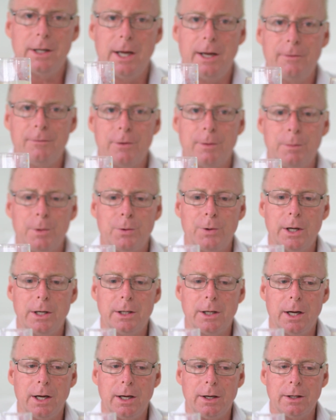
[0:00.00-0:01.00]
came from the red
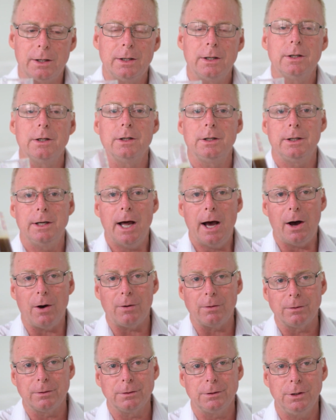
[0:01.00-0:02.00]
cane. Now,
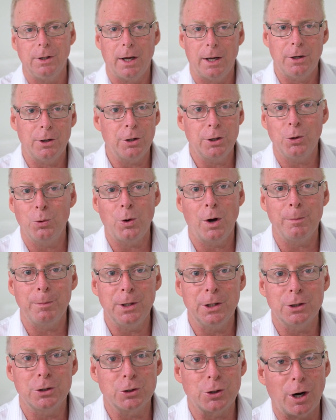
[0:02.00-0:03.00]
I know you want
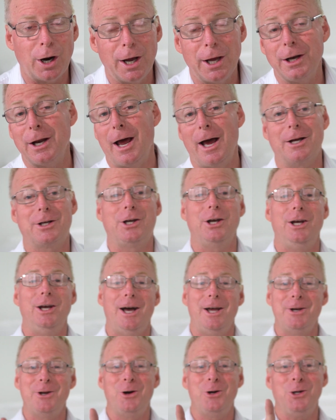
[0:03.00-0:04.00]
me to try it. Actually,
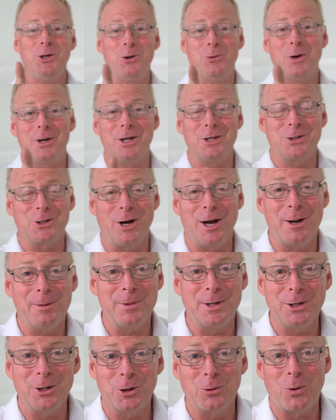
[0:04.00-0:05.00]
I know you want to try it,
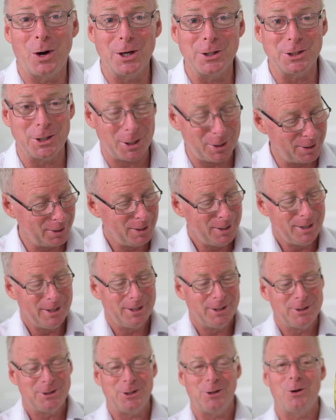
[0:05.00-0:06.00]
but you're watching,
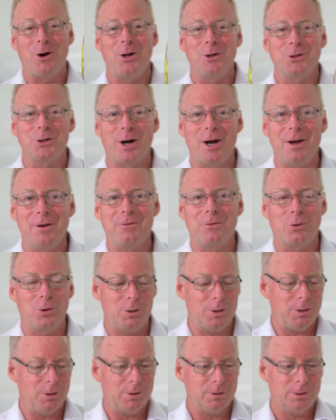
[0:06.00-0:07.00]
so I'll try it for
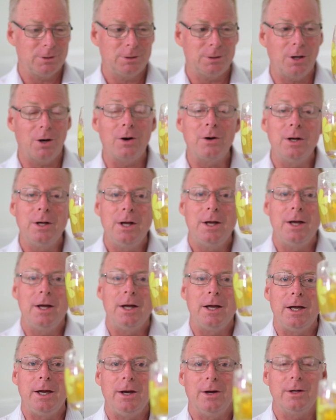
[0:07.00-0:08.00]
you. So
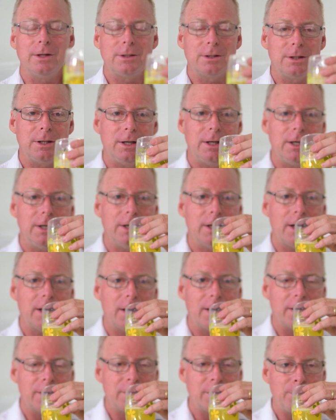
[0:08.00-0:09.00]
here is
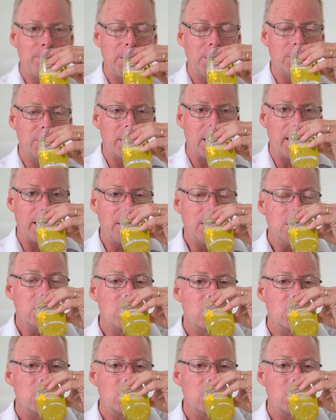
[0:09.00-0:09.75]
the peeled cane.